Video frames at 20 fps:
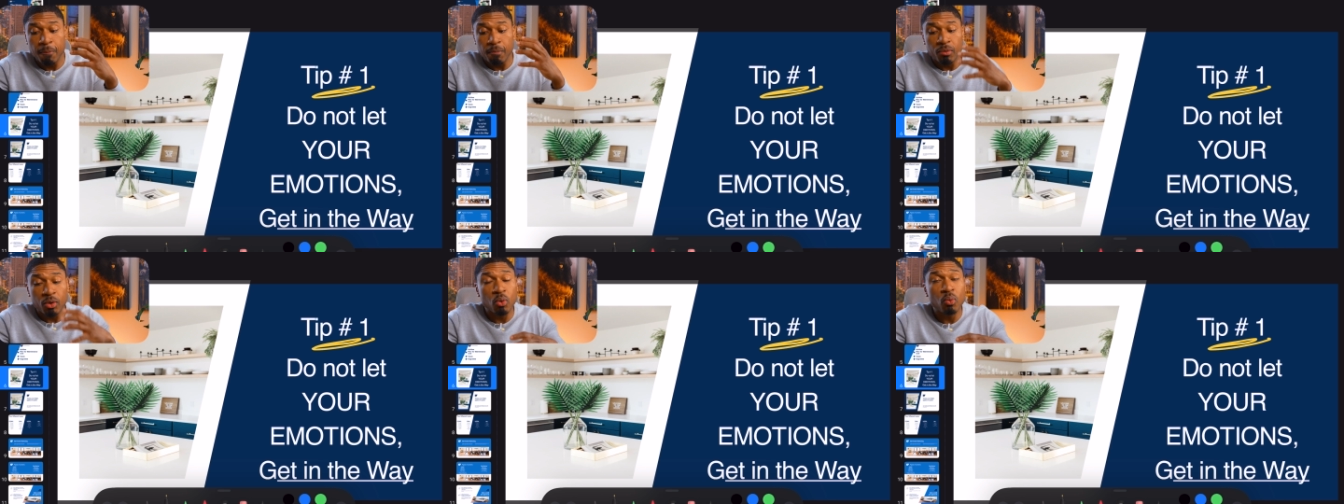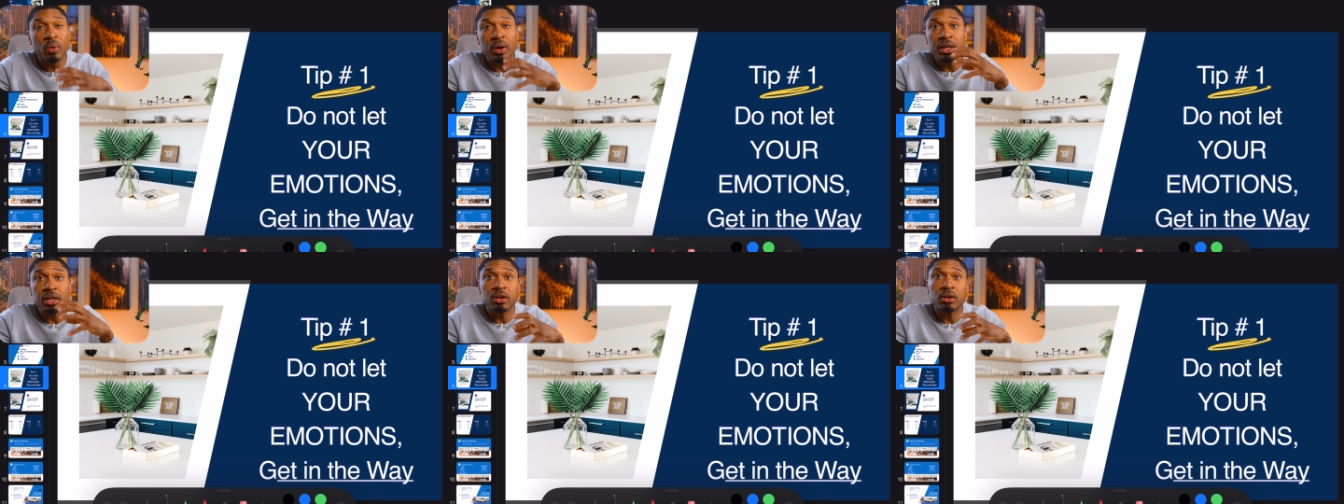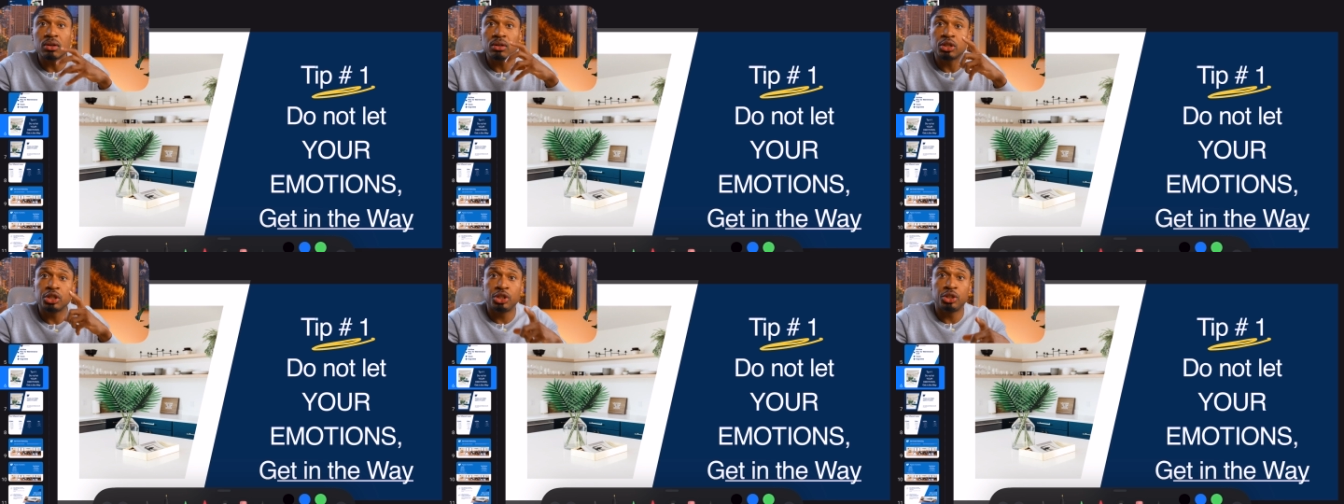when
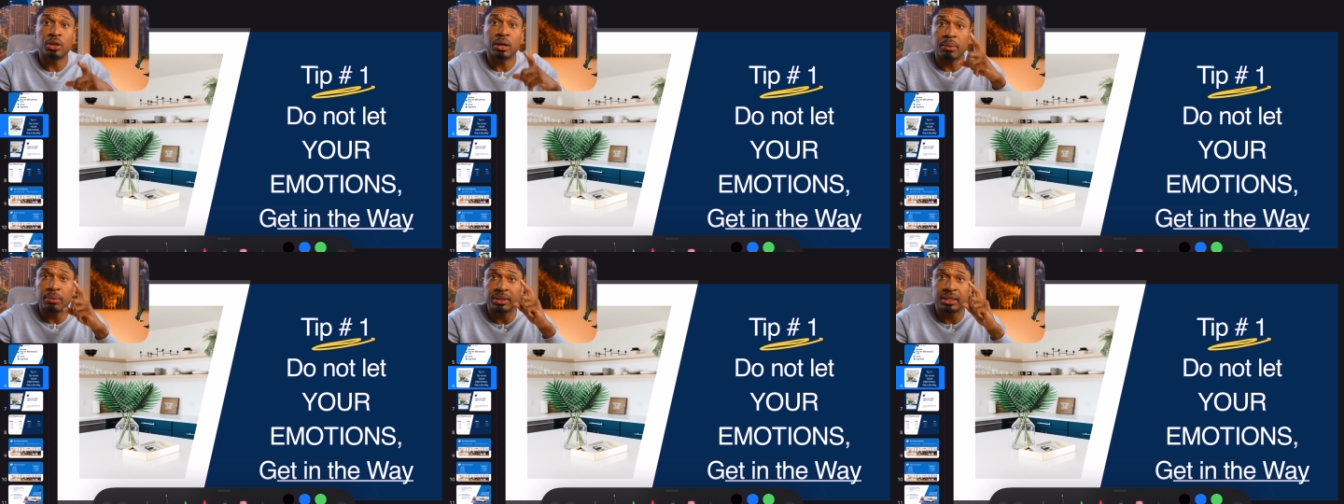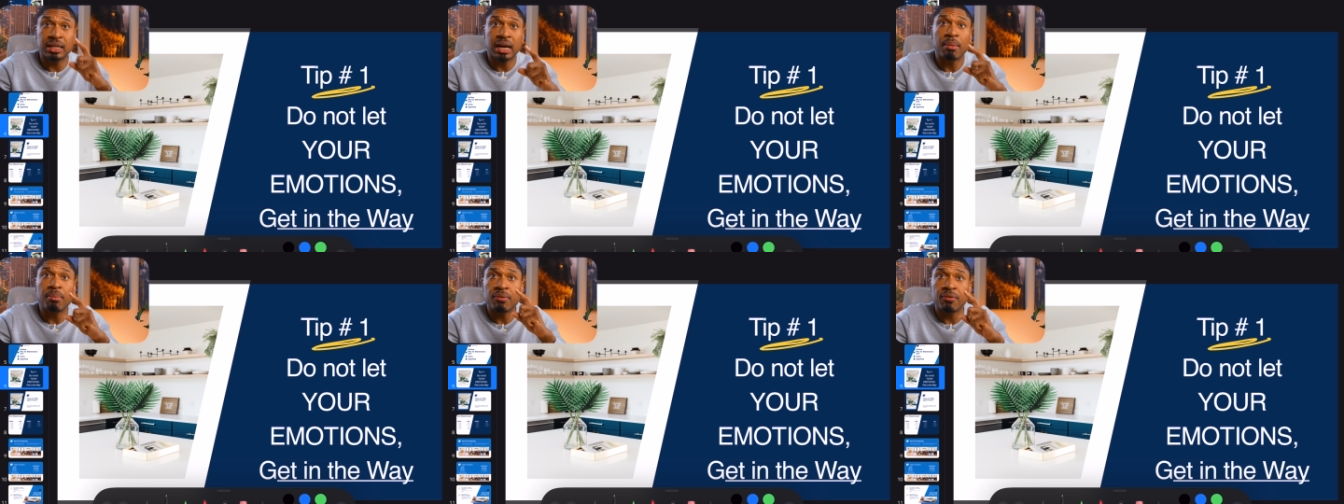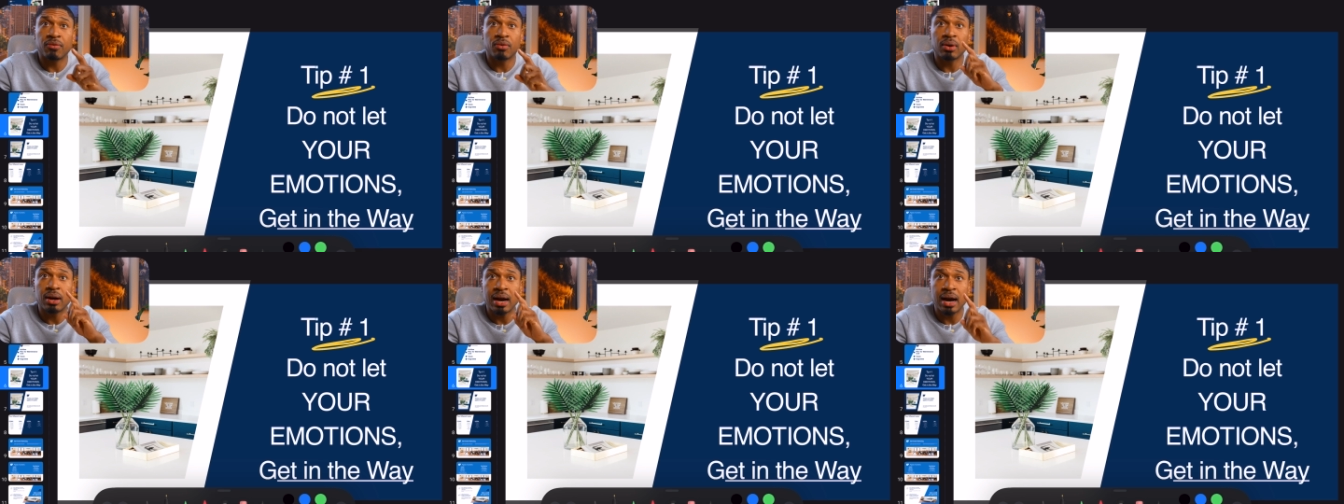you're shopping
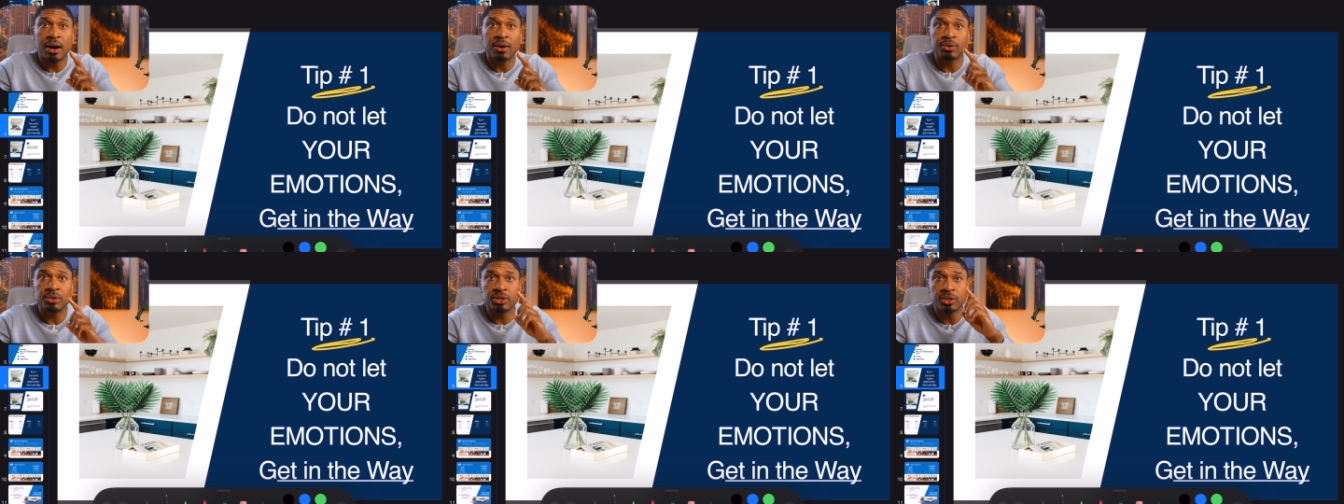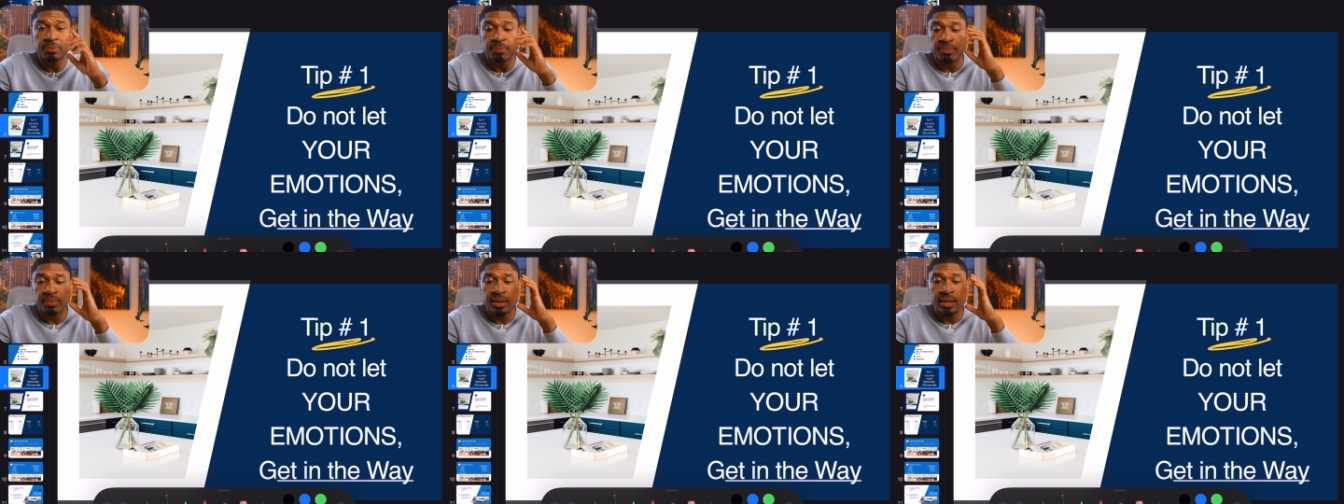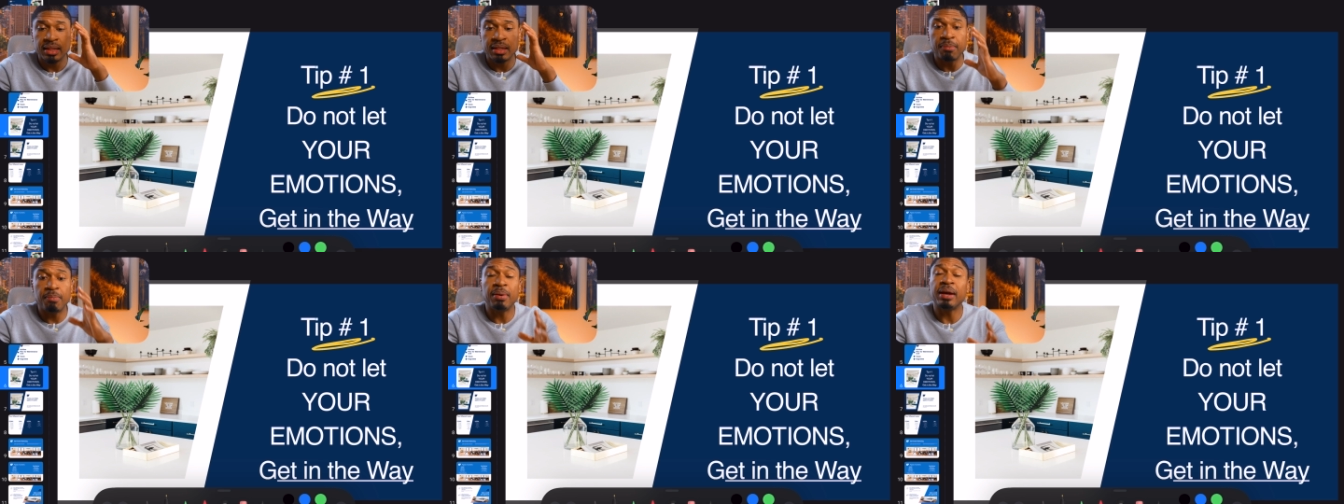for a house,
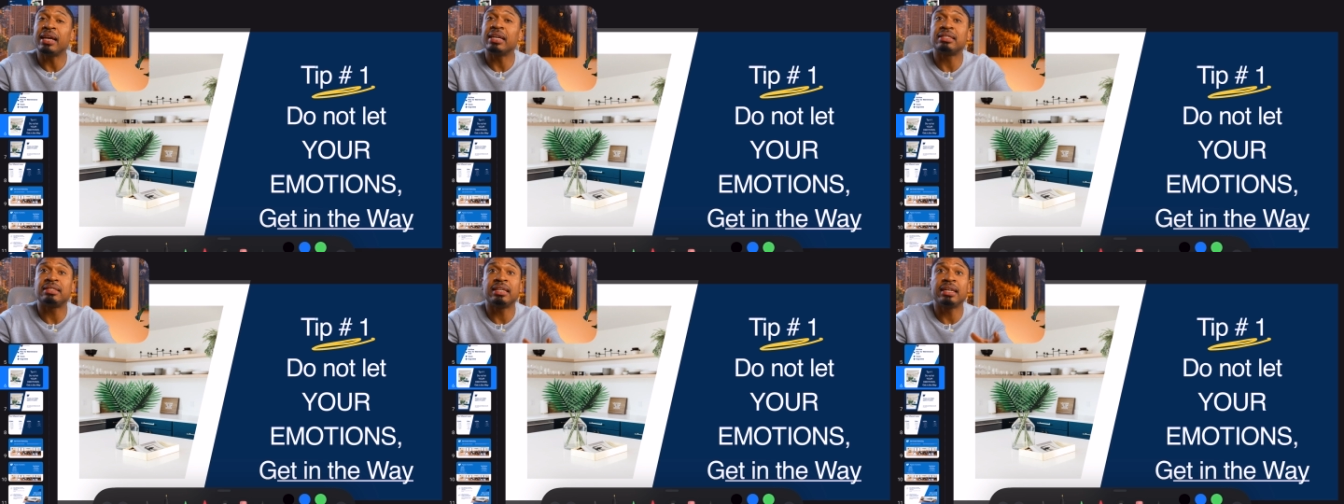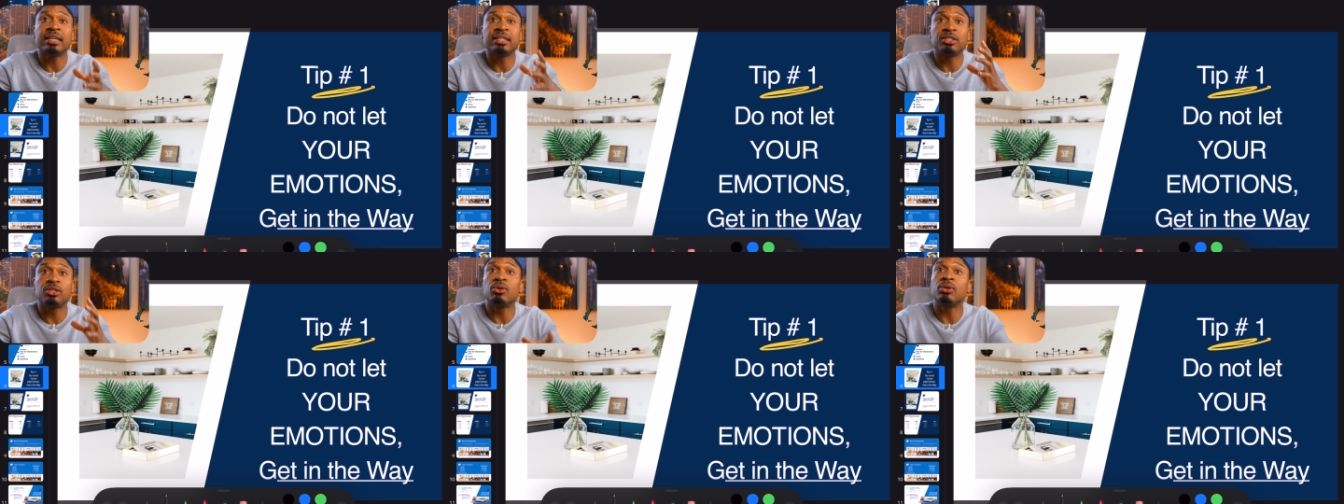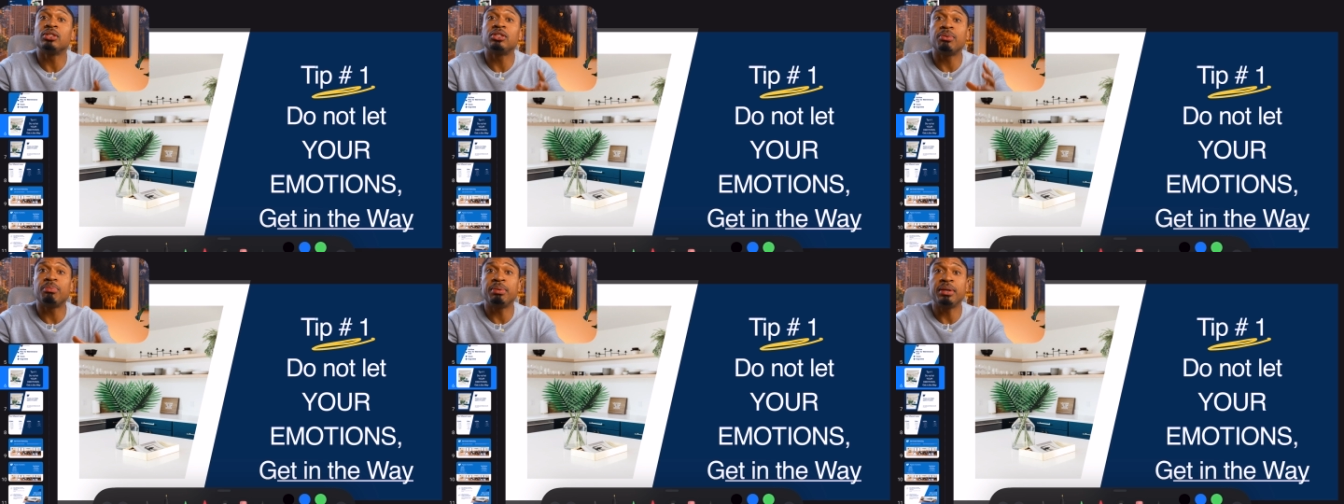the biggest thing is
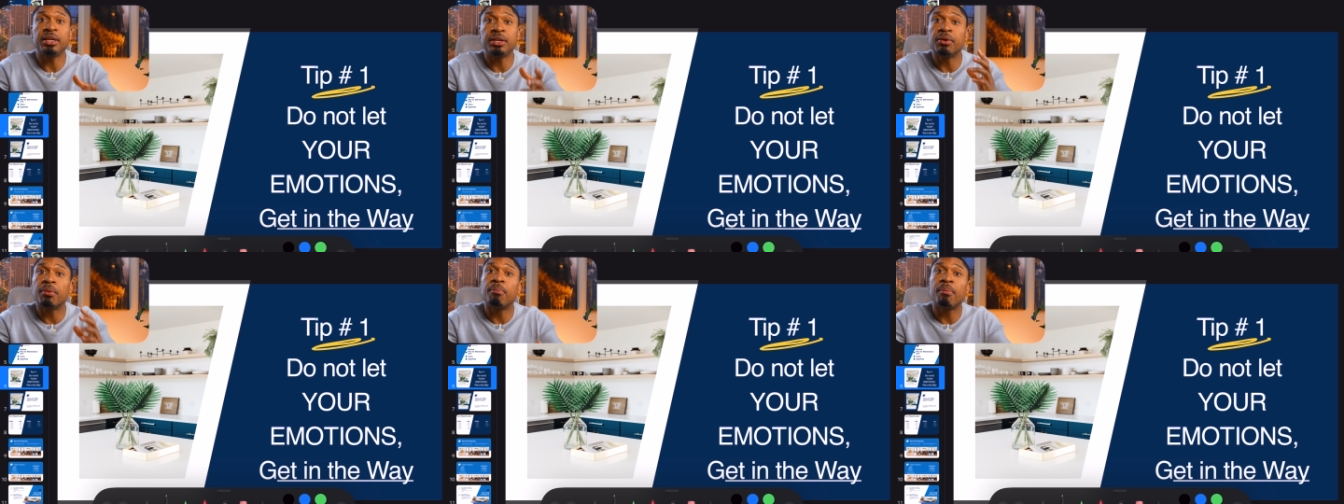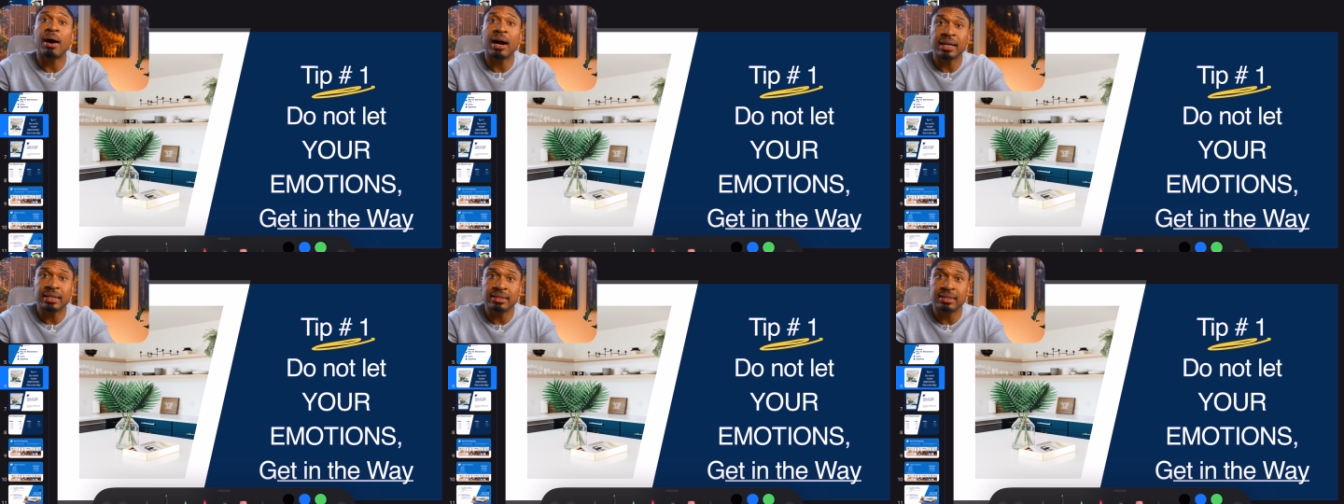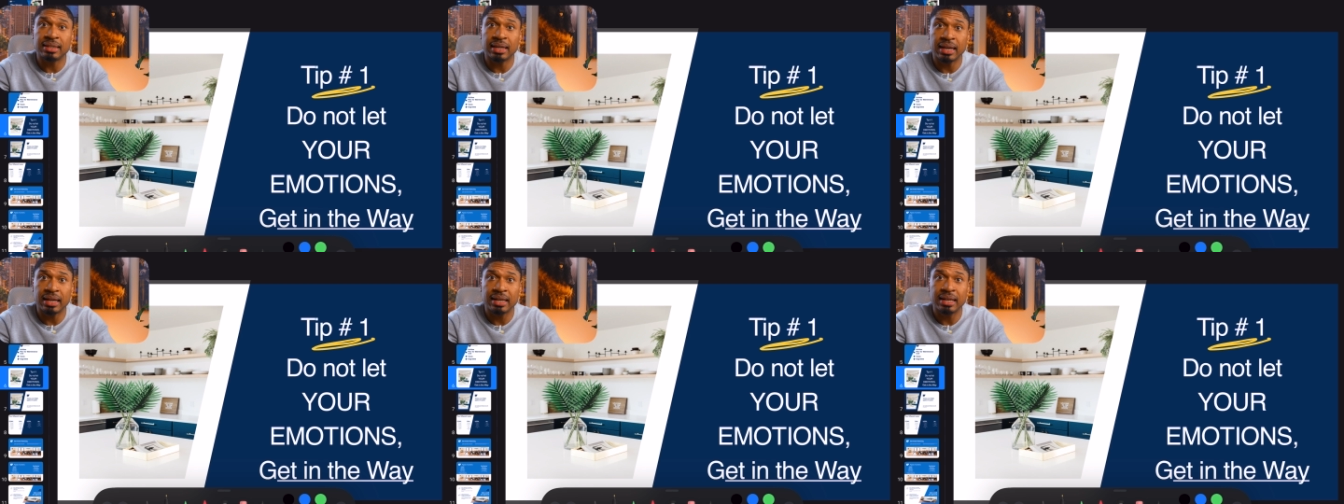going to be your
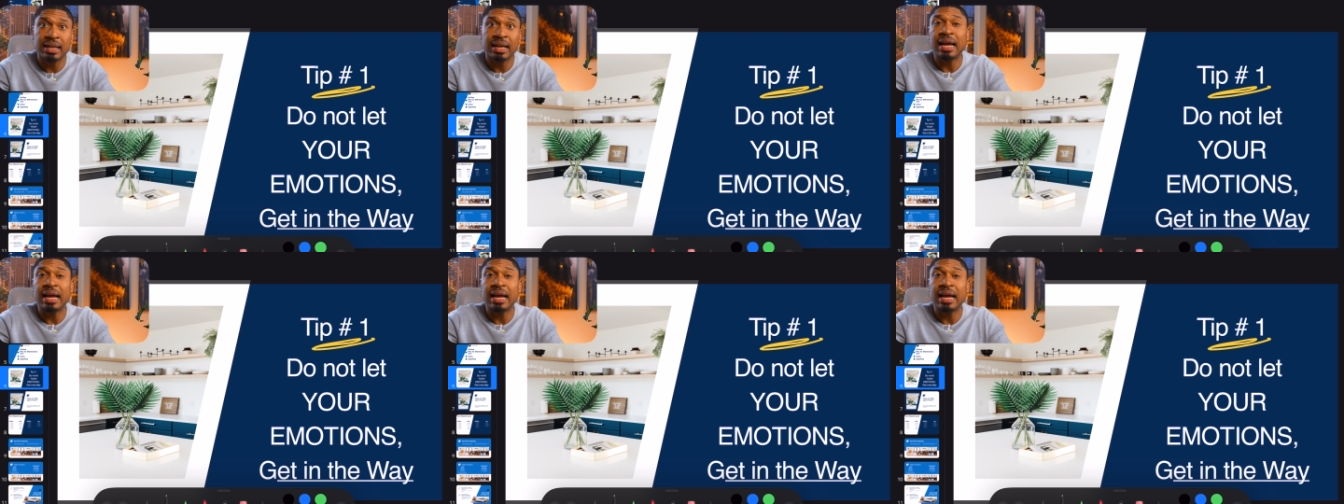mindset.